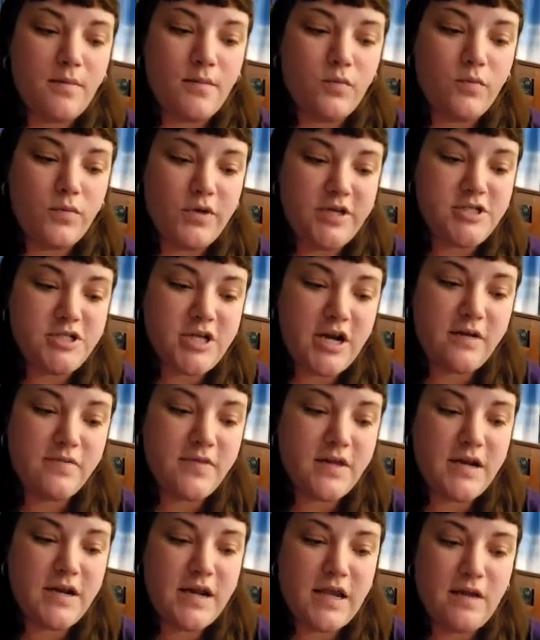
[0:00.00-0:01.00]
We
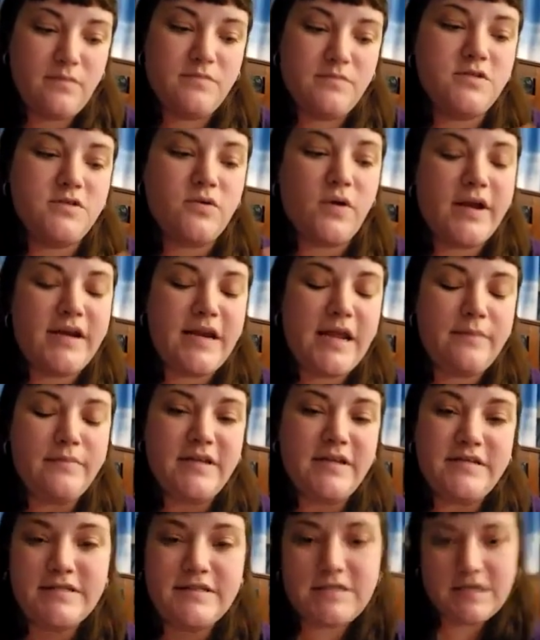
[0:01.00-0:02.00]
shared the name, so I named
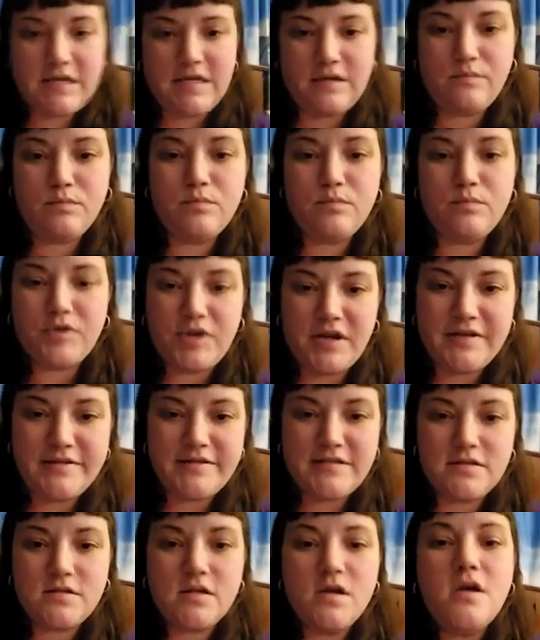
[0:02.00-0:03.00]
it Team
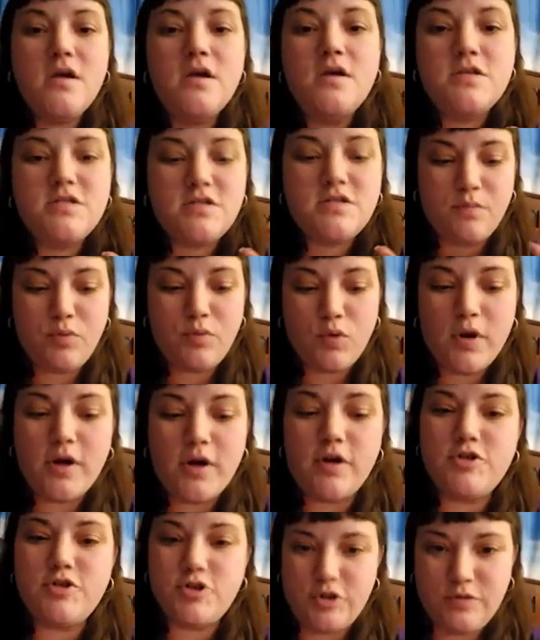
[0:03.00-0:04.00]
Brits Support
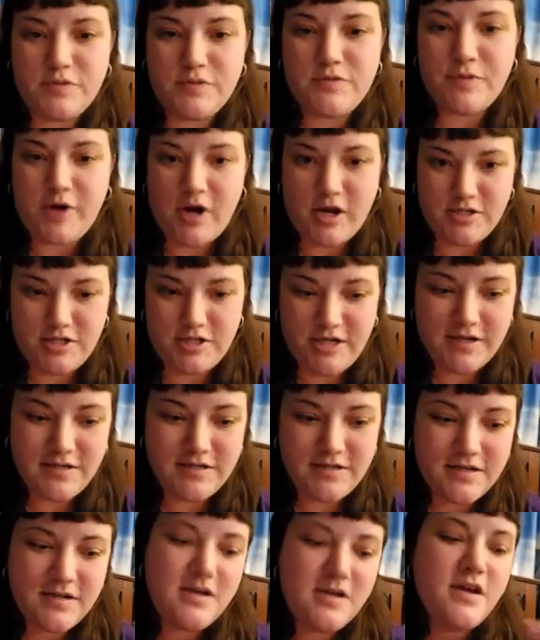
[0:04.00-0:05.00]
Our Troops
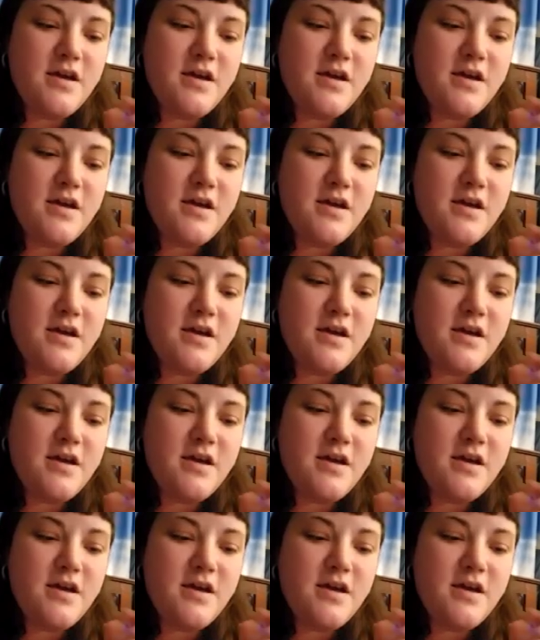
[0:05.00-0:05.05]
Project.